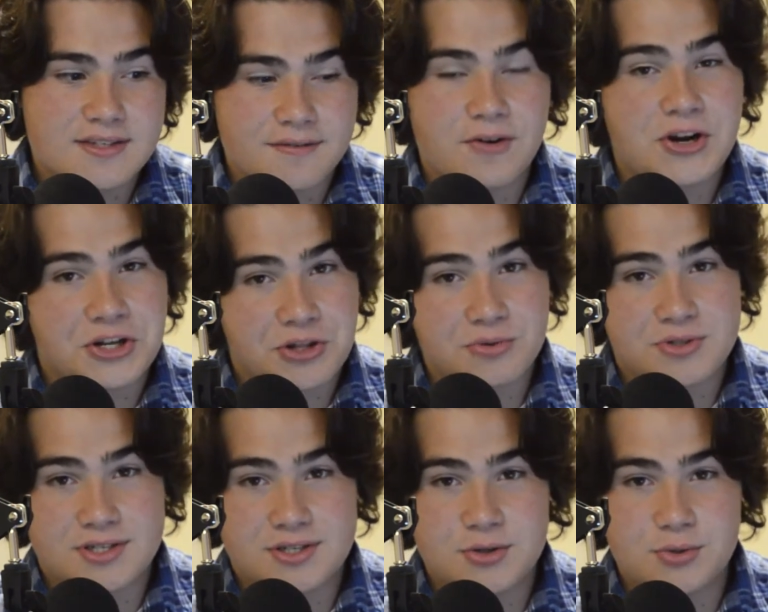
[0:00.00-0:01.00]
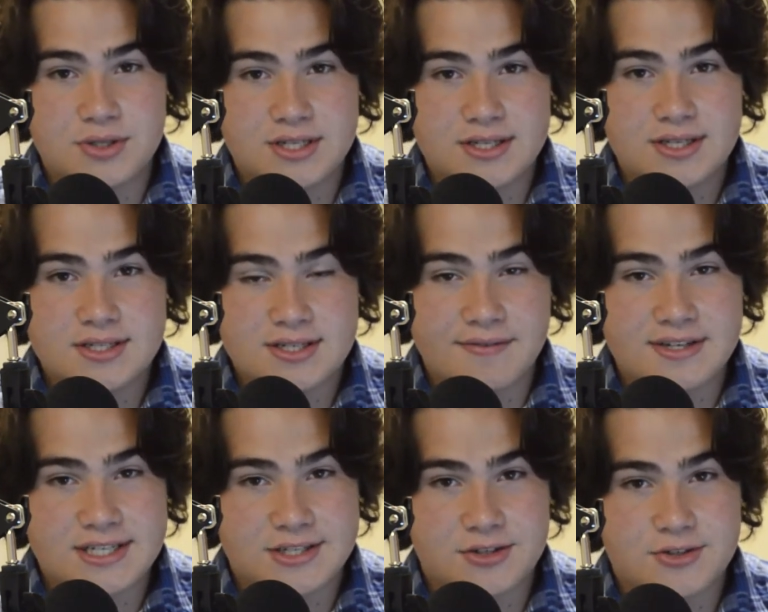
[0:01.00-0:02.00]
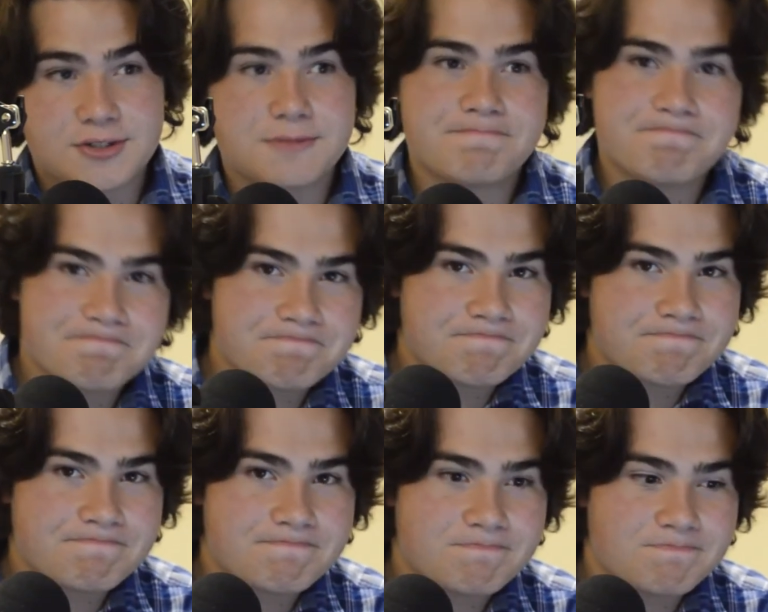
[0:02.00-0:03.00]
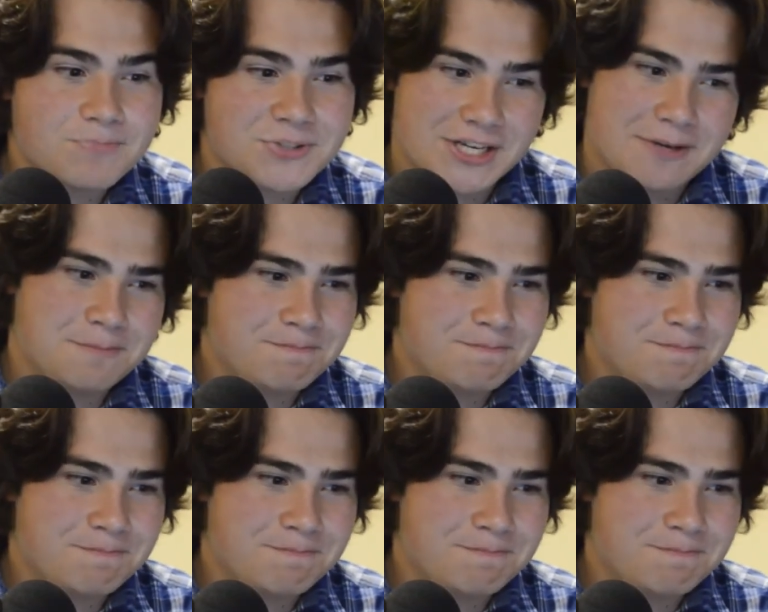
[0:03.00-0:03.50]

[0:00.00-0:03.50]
very close to the 76ers. We'll say.